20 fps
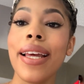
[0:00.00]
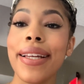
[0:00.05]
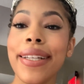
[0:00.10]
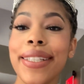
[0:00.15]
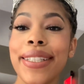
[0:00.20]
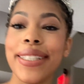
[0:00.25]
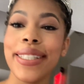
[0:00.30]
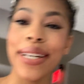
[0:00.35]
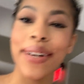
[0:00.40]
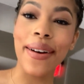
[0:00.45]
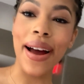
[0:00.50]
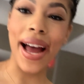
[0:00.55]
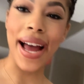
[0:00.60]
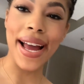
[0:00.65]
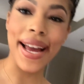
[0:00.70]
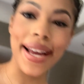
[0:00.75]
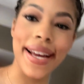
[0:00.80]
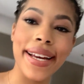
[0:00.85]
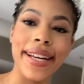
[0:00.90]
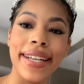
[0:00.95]
So
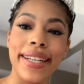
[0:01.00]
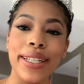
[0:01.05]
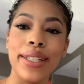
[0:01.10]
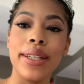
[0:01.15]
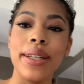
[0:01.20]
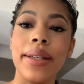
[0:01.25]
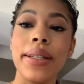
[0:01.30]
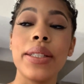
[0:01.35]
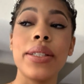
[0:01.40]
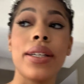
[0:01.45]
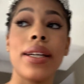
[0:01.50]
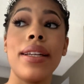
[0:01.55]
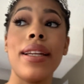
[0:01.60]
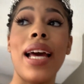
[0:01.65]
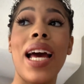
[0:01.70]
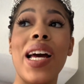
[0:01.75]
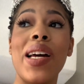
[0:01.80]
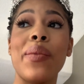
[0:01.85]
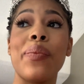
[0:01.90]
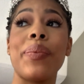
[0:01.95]
I took a
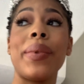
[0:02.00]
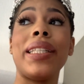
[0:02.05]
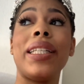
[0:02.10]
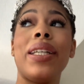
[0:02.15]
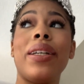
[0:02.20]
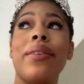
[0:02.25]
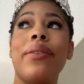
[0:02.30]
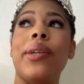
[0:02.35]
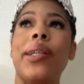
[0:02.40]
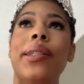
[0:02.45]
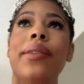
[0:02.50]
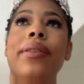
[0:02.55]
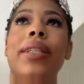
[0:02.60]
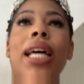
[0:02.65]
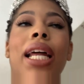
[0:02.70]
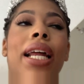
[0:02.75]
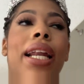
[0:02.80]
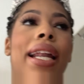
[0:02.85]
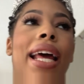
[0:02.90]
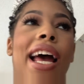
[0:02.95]
nap, well,
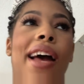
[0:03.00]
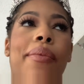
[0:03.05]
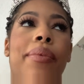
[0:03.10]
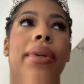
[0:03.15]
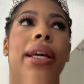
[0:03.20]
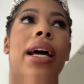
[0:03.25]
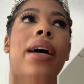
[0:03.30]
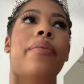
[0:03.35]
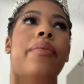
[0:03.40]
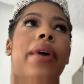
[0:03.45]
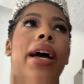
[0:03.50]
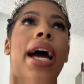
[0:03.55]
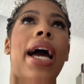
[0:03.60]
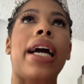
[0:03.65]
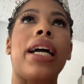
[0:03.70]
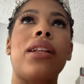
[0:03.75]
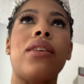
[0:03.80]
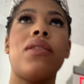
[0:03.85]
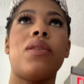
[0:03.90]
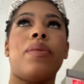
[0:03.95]
not a nap, nap. I
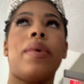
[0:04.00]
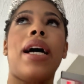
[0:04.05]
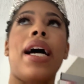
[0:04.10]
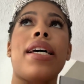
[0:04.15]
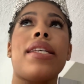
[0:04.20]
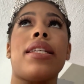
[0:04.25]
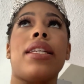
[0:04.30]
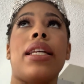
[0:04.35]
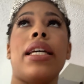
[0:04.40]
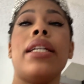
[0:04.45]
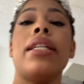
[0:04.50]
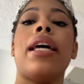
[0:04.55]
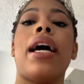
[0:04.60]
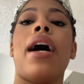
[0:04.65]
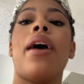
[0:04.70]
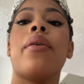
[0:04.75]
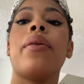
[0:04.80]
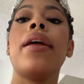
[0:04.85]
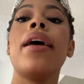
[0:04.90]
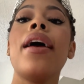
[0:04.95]
closed my eyes and laid
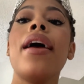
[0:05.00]
down.